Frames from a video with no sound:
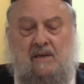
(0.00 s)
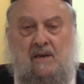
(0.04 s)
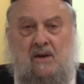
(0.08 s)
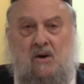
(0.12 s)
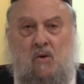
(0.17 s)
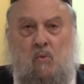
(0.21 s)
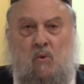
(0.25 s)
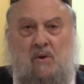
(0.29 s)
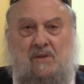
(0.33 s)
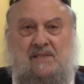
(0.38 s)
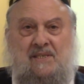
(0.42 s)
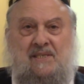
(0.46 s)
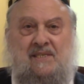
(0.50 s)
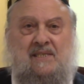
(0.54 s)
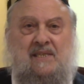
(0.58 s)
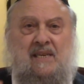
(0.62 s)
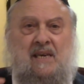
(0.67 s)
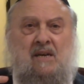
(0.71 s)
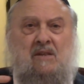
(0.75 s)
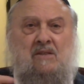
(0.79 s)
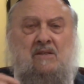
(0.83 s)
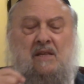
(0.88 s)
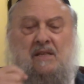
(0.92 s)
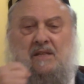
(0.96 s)
What
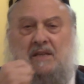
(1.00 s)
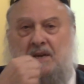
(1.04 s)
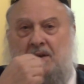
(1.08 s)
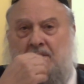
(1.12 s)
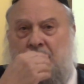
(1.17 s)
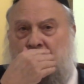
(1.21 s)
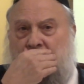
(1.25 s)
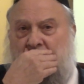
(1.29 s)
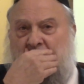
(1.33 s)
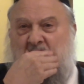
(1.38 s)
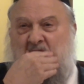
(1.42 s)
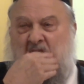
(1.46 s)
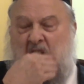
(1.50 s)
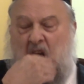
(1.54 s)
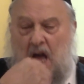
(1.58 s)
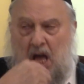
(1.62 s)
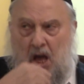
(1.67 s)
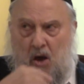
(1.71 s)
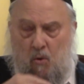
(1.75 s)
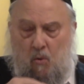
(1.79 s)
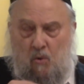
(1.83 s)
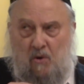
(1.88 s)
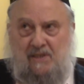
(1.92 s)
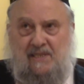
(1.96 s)
sealed the decree
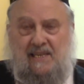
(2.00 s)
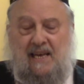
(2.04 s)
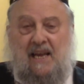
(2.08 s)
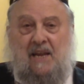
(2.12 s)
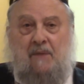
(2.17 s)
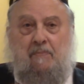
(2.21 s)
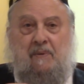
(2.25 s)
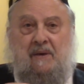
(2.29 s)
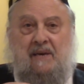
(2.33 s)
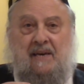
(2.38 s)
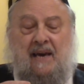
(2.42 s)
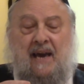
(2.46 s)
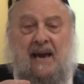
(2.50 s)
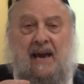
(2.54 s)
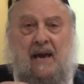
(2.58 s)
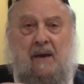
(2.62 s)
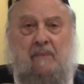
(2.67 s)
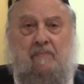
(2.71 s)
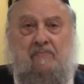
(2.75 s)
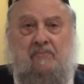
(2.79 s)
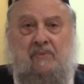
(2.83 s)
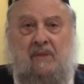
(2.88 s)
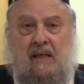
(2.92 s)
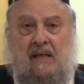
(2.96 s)
was that it
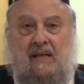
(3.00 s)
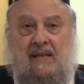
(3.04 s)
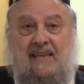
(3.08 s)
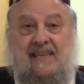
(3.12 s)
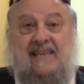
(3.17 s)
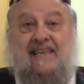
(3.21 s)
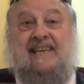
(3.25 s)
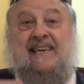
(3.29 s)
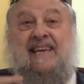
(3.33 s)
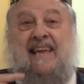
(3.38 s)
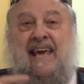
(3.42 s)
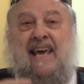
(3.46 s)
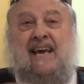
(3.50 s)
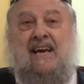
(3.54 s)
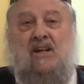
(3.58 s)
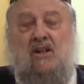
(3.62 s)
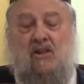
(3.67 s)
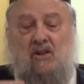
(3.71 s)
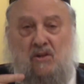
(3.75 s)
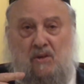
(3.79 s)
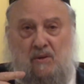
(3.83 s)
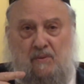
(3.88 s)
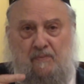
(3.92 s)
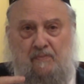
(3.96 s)
became
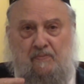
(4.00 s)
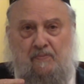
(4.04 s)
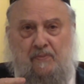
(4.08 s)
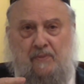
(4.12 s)
legal.